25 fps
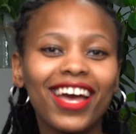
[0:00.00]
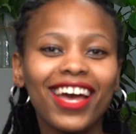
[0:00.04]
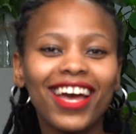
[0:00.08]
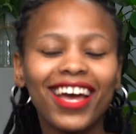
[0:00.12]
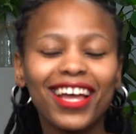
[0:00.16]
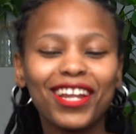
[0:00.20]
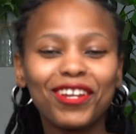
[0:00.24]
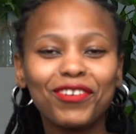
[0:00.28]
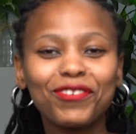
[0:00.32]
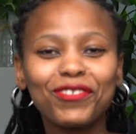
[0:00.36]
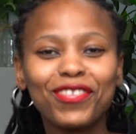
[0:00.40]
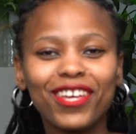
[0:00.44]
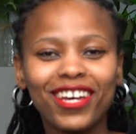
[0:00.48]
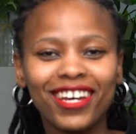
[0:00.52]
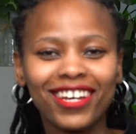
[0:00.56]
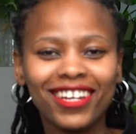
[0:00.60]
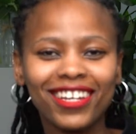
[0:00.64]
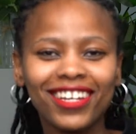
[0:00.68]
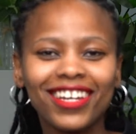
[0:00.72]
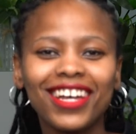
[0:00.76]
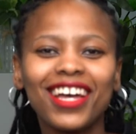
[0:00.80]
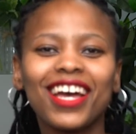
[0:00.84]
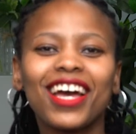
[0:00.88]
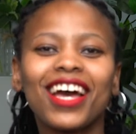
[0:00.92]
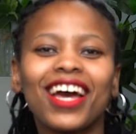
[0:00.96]
Hello there,
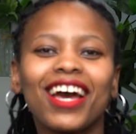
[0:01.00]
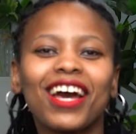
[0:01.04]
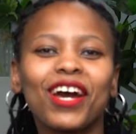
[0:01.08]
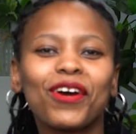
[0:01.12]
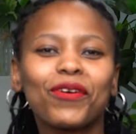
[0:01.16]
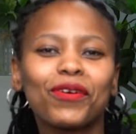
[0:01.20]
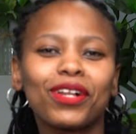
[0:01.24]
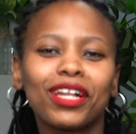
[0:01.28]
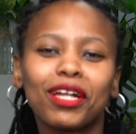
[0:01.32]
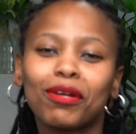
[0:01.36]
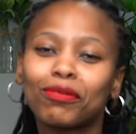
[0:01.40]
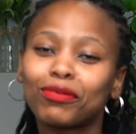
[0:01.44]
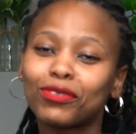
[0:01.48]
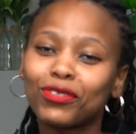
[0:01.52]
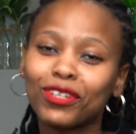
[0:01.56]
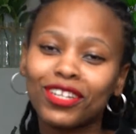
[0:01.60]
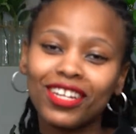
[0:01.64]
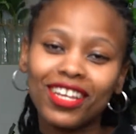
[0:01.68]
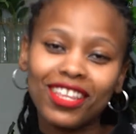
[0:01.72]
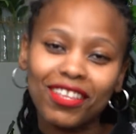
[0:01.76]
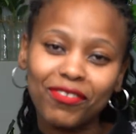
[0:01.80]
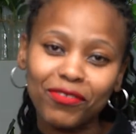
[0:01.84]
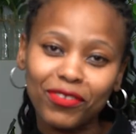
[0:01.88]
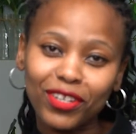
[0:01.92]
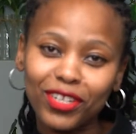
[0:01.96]
welcome to
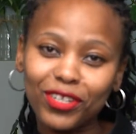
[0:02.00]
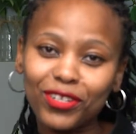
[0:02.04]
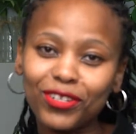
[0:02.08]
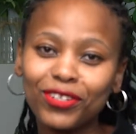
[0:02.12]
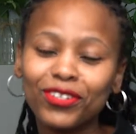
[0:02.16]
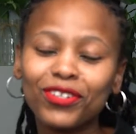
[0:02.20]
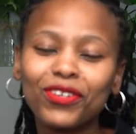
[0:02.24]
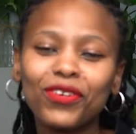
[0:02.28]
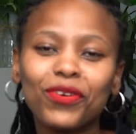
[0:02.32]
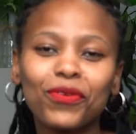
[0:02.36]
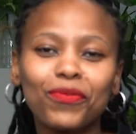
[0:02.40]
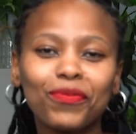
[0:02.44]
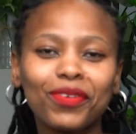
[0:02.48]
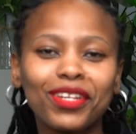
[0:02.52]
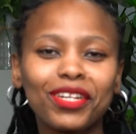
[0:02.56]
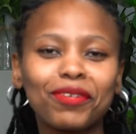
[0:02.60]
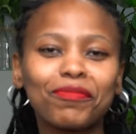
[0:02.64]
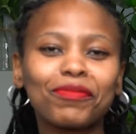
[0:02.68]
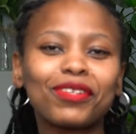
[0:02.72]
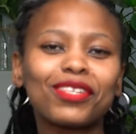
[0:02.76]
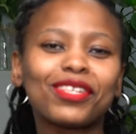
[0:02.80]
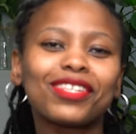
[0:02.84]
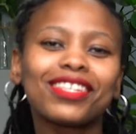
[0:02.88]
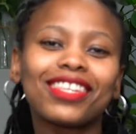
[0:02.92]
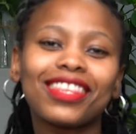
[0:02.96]
another video. My name
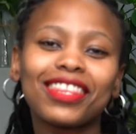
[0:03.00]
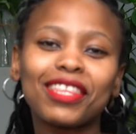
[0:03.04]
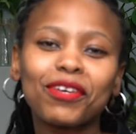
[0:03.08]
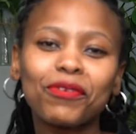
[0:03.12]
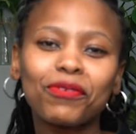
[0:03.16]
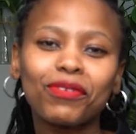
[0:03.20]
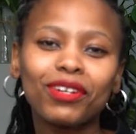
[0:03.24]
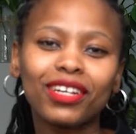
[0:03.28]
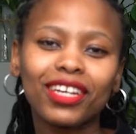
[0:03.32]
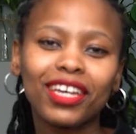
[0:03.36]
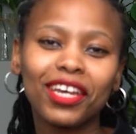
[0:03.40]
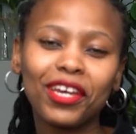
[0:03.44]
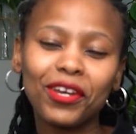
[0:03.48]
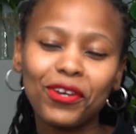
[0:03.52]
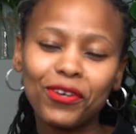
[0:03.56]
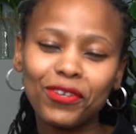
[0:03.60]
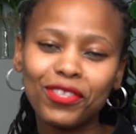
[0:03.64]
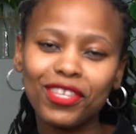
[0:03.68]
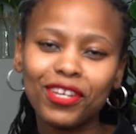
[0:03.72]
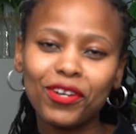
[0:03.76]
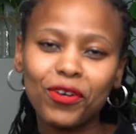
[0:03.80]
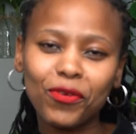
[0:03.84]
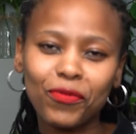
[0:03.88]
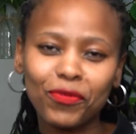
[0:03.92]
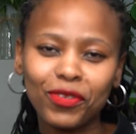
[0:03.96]
is Cynthia Wakio, the
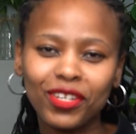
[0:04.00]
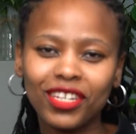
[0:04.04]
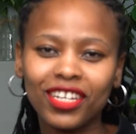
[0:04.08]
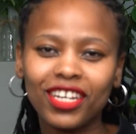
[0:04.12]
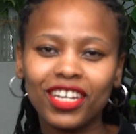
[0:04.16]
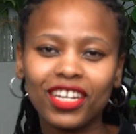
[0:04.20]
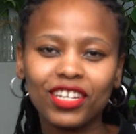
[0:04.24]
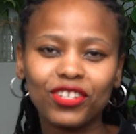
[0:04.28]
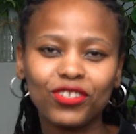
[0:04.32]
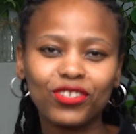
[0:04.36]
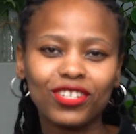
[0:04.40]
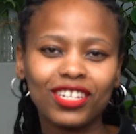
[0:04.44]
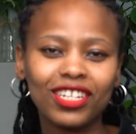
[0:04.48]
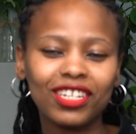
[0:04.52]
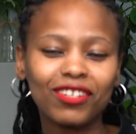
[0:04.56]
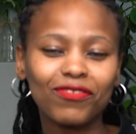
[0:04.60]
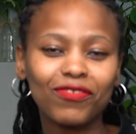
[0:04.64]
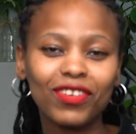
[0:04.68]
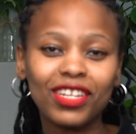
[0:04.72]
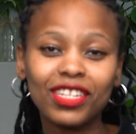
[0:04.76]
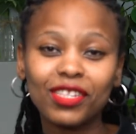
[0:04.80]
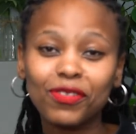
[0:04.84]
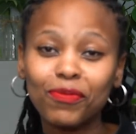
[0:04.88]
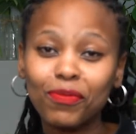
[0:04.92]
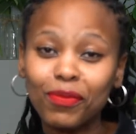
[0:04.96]
Communication and
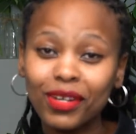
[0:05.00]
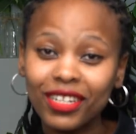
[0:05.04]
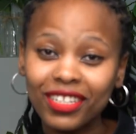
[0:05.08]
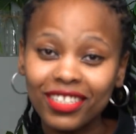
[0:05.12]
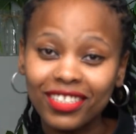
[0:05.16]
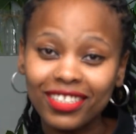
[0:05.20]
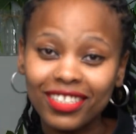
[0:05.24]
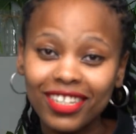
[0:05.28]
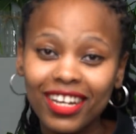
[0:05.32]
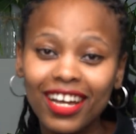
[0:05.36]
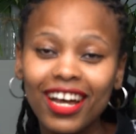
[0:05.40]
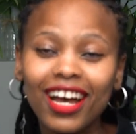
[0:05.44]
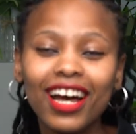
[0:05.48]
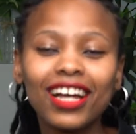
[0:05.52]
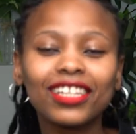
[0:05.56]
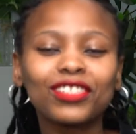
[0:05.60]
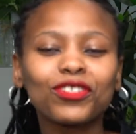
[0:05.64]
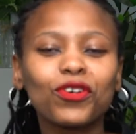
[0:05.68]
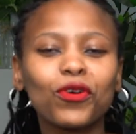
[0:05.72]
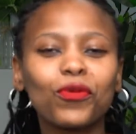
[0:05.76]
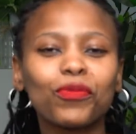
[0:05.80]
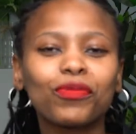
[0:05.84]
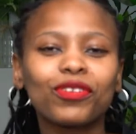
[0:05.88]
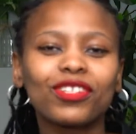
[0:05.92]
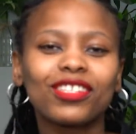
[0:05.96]
Events Manager at
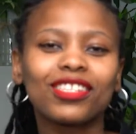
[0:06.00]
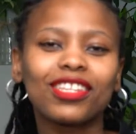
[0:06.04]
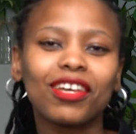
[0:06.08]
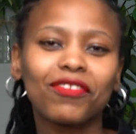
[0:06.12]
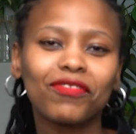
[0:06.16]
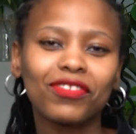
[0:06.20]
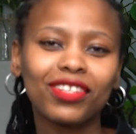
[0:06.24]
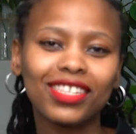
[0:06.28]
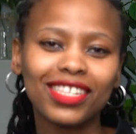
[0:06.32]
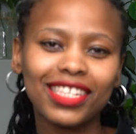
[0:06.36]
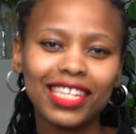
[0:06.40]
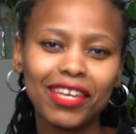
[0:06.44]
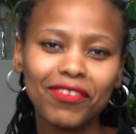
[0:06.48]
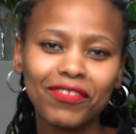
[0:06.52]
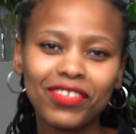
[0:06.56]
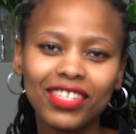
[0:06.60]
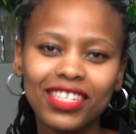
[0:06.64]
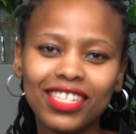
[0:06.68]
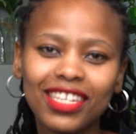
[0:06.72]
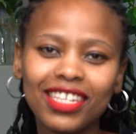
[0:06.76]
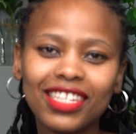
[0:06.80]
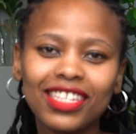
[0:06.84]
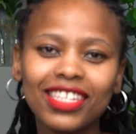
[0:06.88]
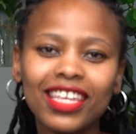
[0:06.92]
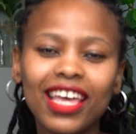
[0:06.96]
Corporate Staffing
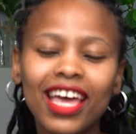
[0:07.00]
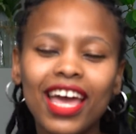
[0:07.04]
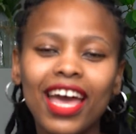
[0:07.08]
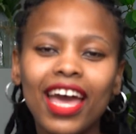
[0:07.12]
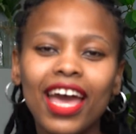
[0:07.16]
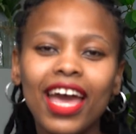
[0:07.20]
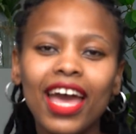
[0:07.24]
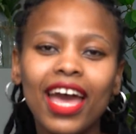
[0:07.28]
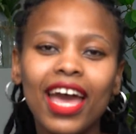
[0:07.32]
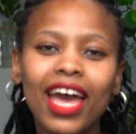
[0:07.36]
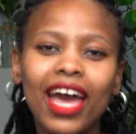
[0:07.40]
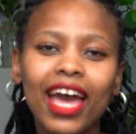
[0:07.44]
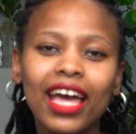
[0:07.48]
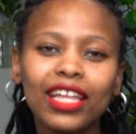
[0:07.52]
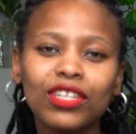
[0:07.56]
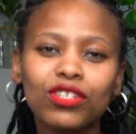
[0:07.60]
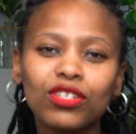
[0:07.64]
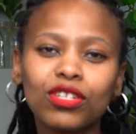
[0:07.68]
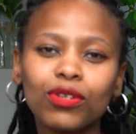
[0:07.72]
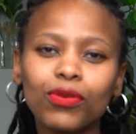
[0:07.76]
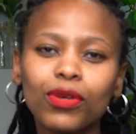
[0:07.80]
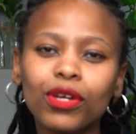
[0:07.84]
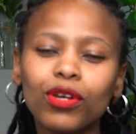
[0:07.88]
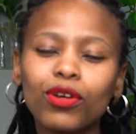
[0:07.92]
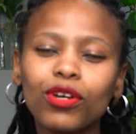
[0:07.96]
Services. And
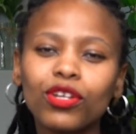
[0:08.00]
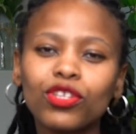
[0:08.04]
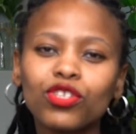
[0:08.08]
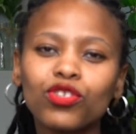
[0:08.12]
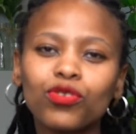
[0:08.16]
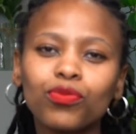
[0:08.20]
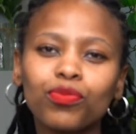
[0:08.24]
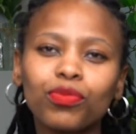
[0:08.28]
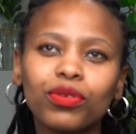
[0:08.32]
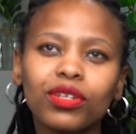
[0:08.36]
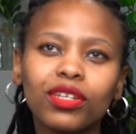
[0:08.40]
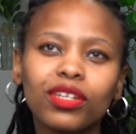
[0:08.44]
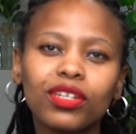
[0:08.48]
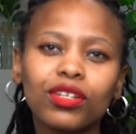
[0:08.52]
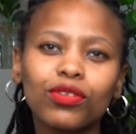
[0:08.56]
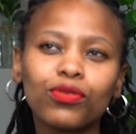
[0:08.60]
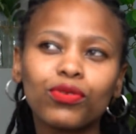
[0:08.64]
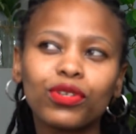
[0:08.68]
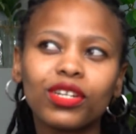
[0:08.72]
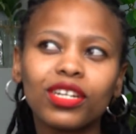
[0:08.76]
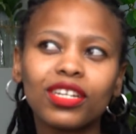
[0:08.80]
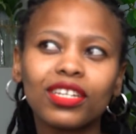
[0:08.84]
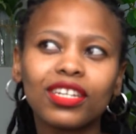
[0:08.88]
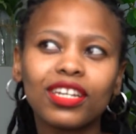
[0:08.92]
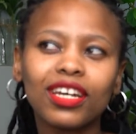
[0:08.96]
today we're going to be
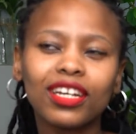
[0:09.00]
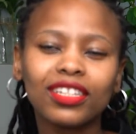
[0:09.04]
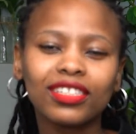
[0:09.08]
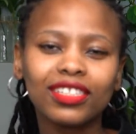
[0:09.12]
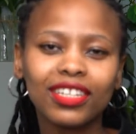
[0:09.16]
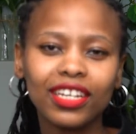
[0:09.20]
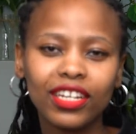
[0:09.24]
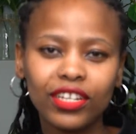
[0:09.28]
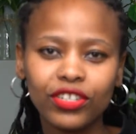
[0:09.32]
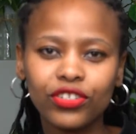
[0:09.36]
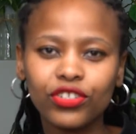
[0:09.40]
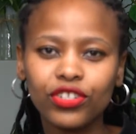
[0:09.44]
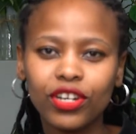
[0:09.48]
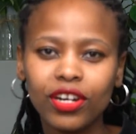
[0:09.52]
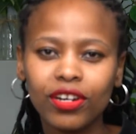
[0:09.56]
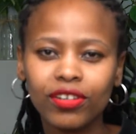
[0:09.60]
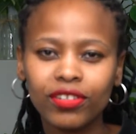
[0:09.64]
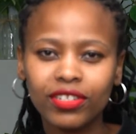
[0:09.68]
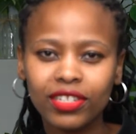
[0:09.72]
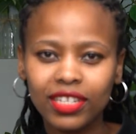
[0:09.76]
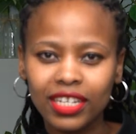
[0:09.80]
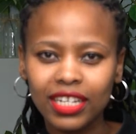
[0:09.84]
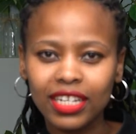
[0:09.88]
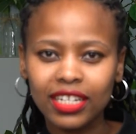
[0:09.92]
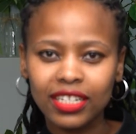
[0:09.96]
looking at HR
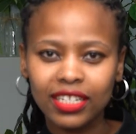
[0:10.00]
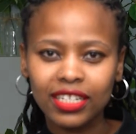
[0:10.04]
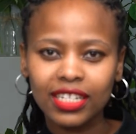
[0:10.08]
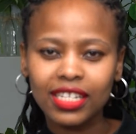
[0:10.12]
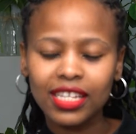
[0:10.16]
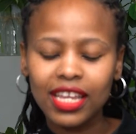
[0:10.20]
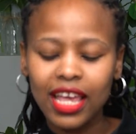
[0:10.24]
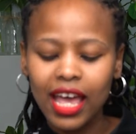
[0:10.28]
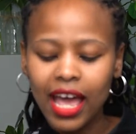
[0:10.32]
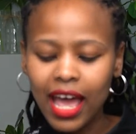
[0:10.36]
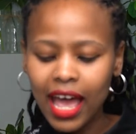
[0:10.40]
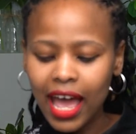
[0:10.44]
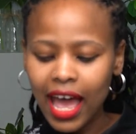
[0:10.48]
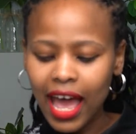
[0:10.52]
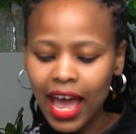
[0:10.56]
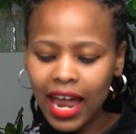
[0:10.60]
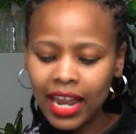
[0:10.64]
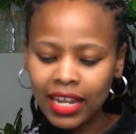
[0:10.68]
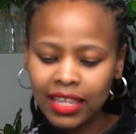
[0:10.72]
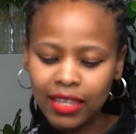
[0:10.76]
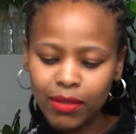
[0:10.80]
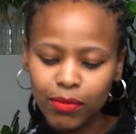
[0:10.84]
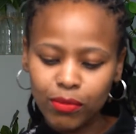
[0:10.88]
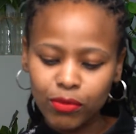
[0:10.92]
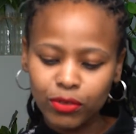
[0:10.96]
skills
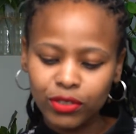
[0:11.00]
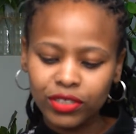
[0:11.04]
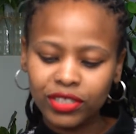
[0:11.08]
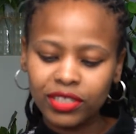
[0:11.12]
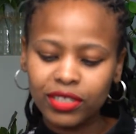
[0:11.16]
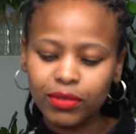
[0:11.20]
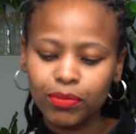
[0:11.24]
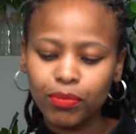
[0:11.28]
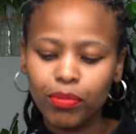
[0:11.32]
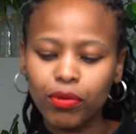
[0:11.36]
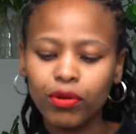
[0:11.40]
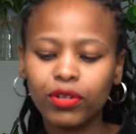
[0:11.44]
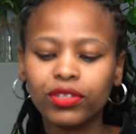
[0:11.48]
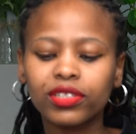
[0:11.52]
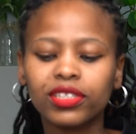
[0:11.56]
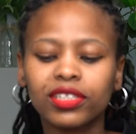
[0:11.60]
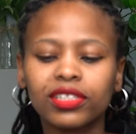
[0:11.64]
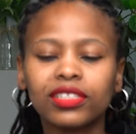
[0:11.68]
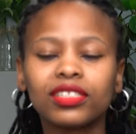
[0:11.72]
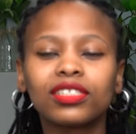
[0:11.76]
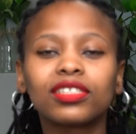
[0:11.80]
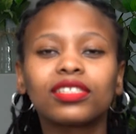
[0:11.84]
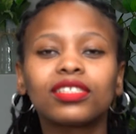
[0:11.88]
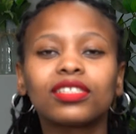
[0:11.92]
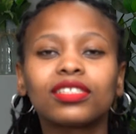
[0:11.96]
and the most
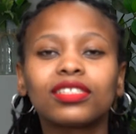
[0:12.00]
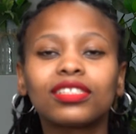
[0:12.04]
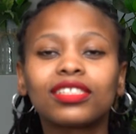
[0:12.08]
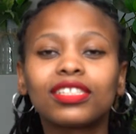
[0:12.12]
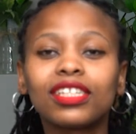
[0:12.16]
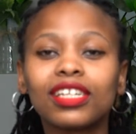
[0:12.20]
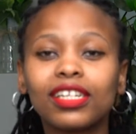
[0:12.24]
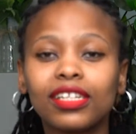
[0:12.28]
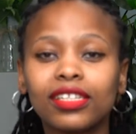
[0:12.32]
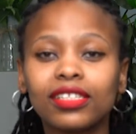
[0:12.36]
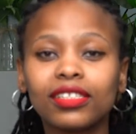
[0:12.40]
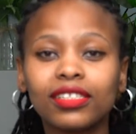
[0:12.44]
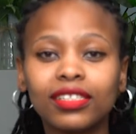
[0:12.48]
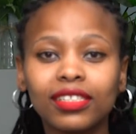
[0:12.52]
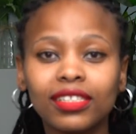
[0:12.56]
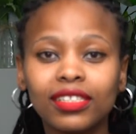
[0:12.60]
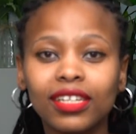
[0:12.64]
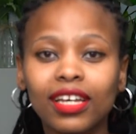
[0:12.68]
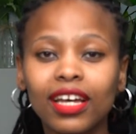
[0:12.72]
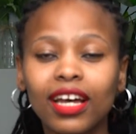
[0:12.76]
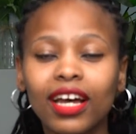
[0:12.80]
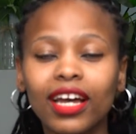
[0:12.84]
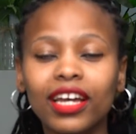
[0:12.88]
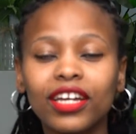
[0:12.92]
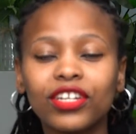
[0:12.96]
important skills
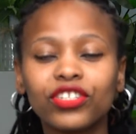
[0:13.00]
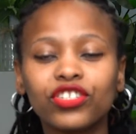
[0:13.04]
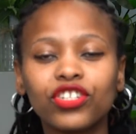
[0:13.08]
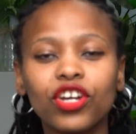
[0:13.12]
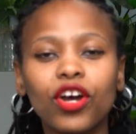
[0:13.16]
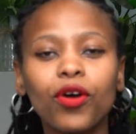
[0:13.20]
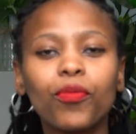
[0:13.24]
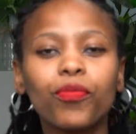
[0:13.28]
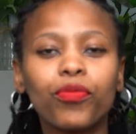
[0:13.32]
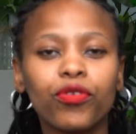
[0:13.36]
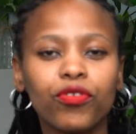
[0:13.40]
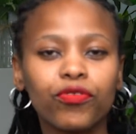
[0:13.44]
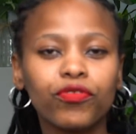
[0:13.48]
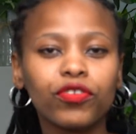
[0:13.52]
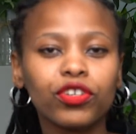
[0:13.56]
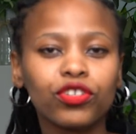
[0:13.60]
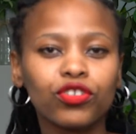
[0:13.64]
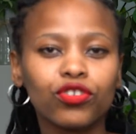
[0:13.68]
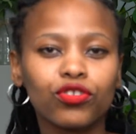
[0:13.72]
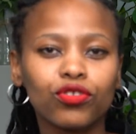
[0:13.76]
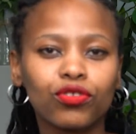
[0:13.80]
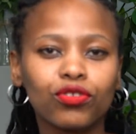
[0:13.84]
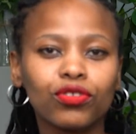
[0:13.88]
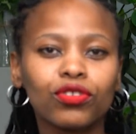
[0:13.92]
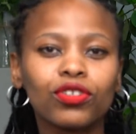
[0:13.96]
a HR
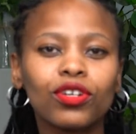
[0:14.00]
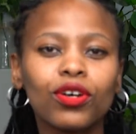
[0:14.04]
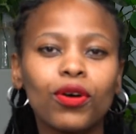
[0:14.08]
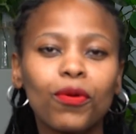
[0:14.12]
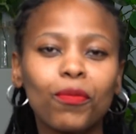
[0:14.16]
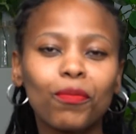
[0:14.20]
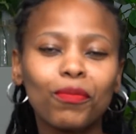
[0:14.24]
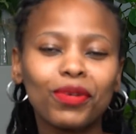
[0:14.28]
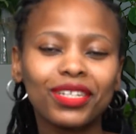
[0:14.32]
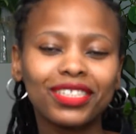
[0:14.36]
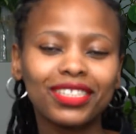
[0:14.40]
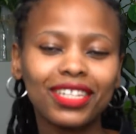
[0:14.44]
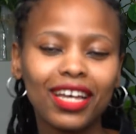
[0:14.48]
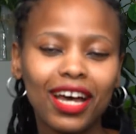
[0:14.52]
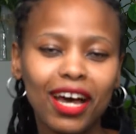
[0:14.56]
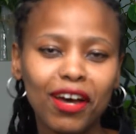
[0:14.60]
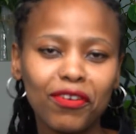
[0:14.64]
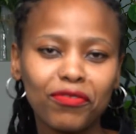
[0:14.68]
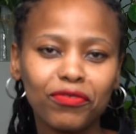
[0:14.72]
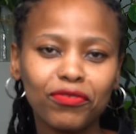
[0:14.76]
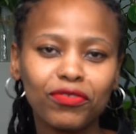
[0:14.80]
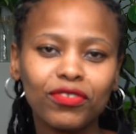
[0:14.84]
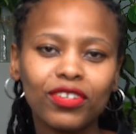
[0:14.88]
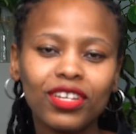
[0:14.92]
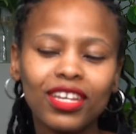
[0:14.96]
professional must
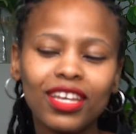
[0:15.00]
have.